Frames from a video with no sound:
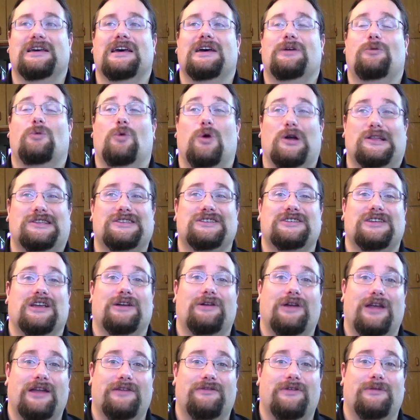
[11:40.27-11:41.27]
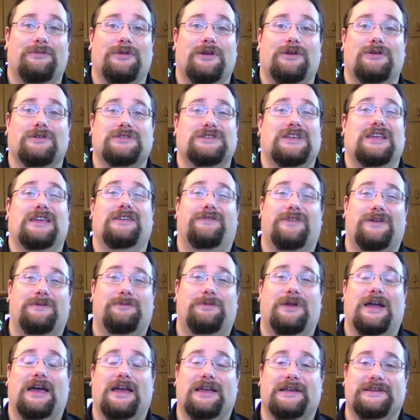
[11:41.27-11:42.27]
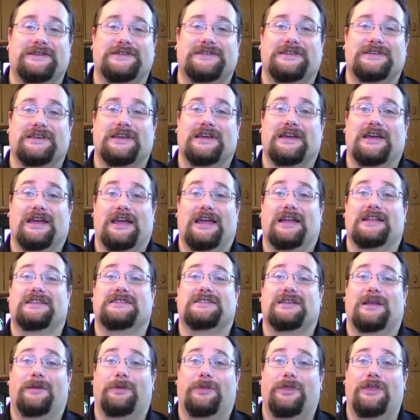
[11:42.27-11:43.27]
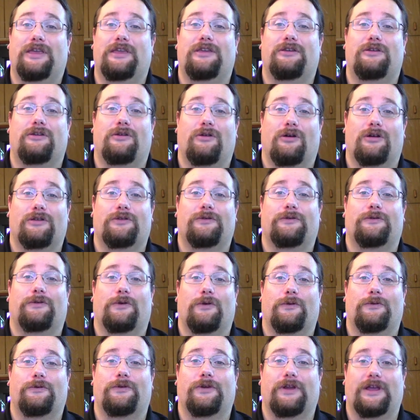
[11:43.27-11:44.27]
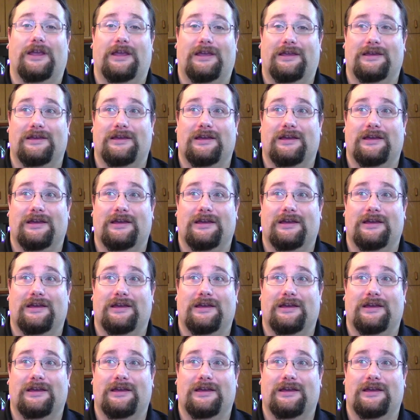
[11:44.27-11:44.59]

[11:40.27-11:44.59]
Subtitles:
whatsoever, because if it breaks, it's something you got for free.